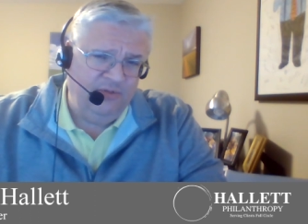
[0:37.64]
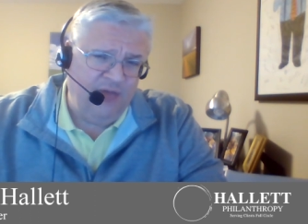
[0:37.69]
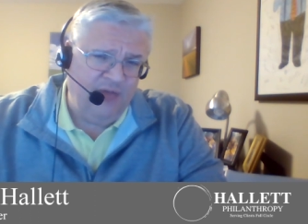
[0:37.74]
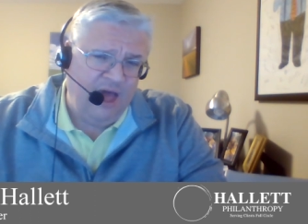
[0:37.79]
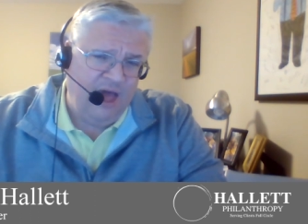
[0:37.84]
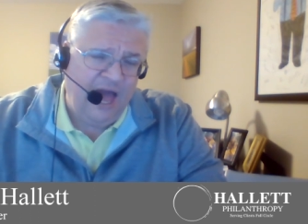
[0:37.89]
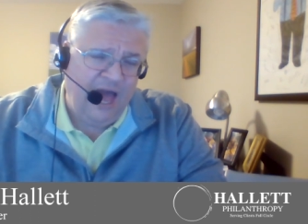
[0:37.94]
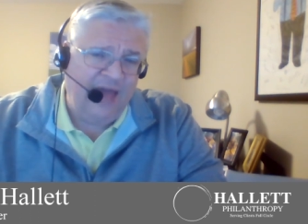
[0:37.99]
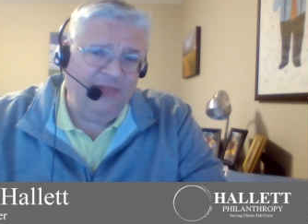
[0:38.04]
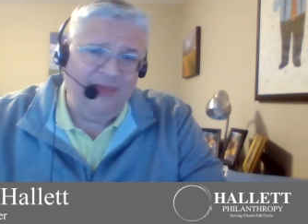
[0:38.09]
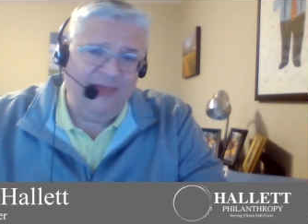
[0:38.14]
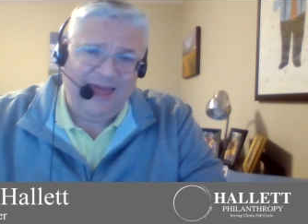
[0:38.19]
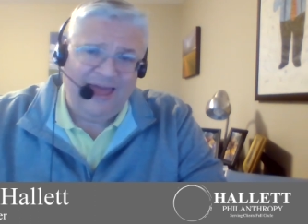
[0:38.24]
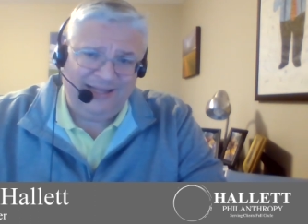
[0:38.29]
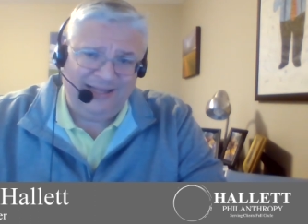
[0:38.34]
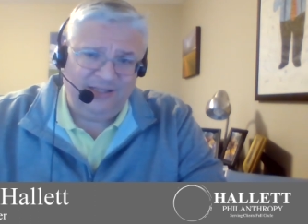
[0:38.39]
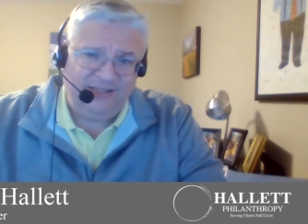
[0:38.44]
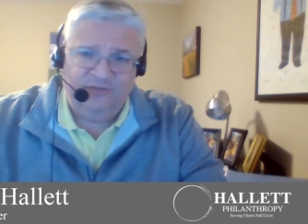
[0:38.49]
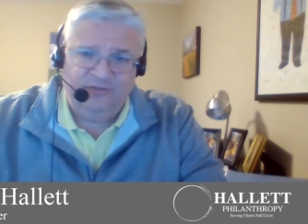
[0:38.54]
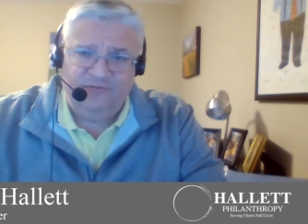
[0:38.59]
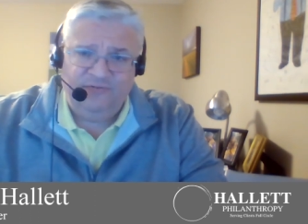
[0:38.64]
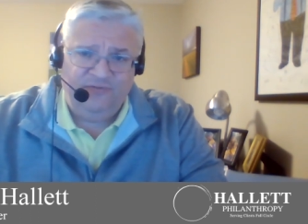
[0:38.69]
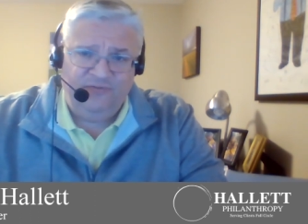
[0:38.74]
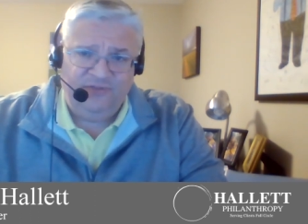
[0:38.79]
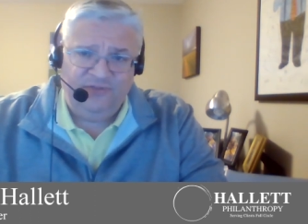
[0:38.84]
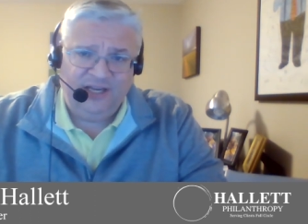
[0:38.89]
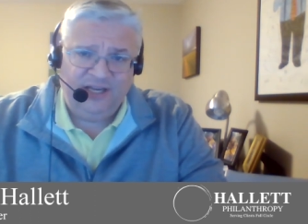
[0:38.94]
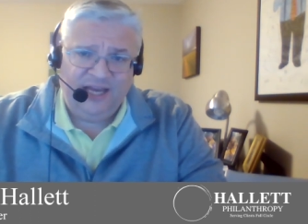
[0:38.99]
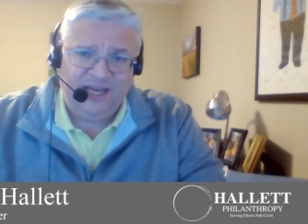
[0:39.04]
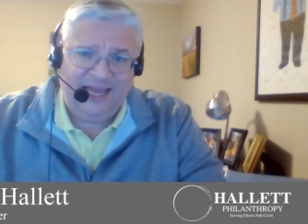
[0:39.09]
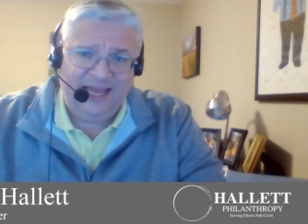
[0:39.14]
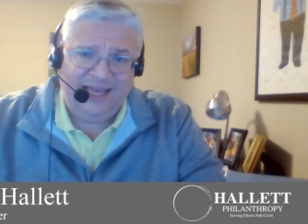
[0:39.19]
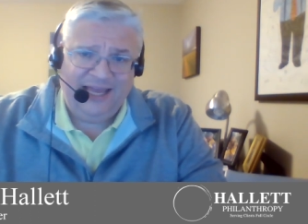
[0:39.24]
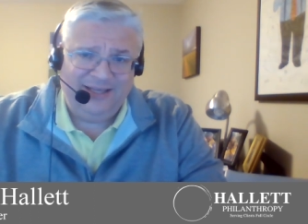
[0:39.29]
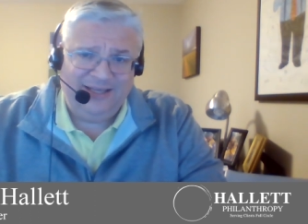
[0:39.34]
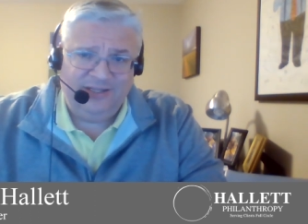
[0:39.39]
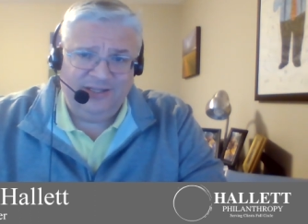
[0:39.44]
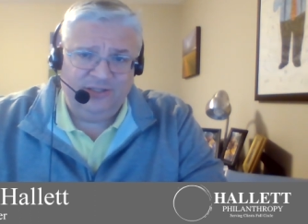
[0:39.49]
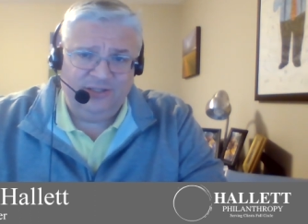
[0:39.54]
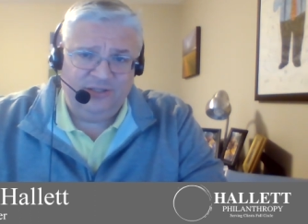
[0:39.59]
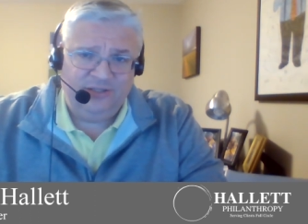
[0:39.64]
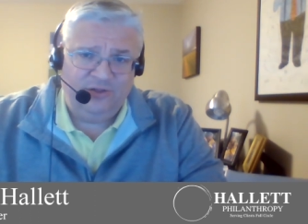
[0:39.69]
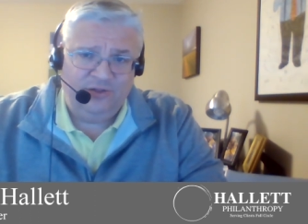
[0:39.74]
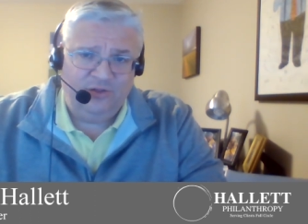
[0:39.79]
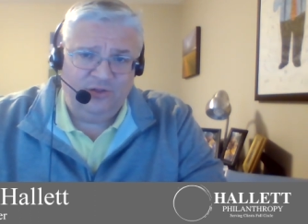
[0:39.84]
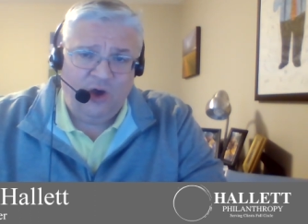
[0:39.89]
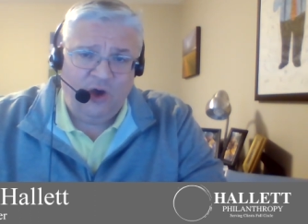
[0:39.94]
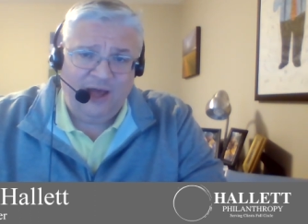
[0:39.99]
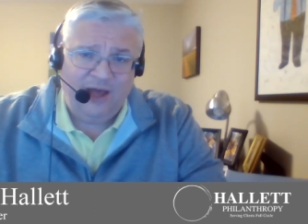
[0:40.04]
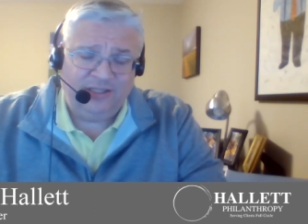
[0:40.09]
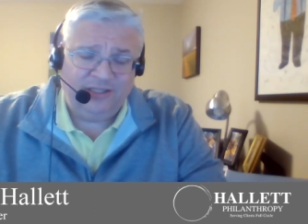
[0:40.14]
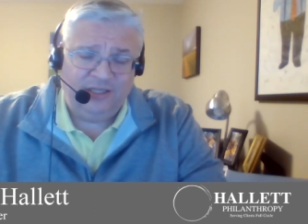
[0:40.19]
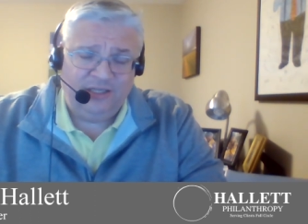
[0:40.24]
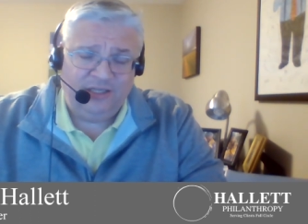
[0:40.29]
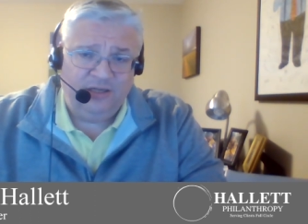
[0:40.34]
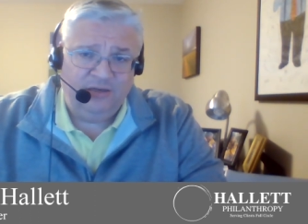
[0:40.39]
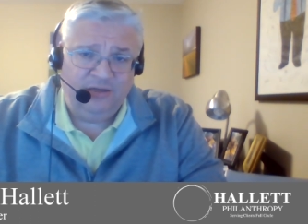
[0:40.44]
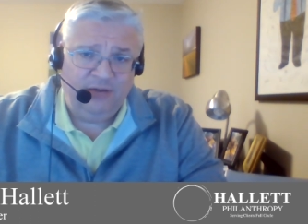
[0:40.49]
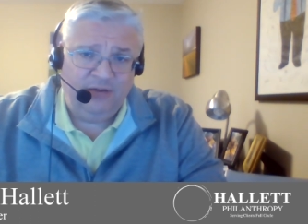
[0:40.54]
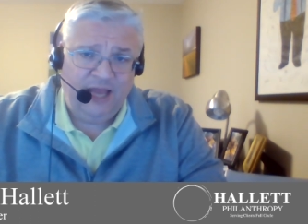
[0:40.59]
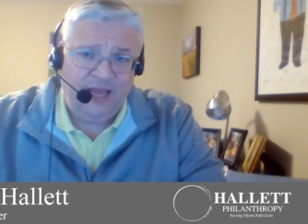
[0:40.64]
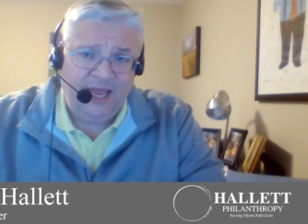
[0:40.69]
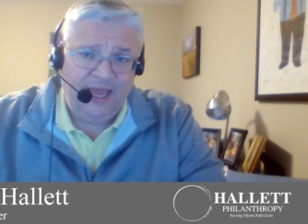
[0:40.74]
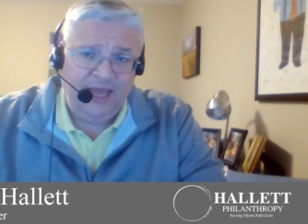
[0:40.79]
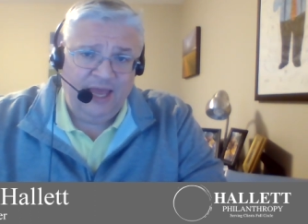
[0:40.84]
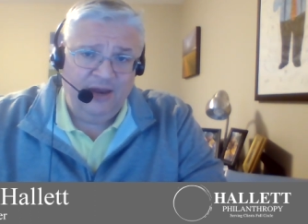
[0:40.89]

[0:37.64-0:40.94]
highlights of today's thoughts and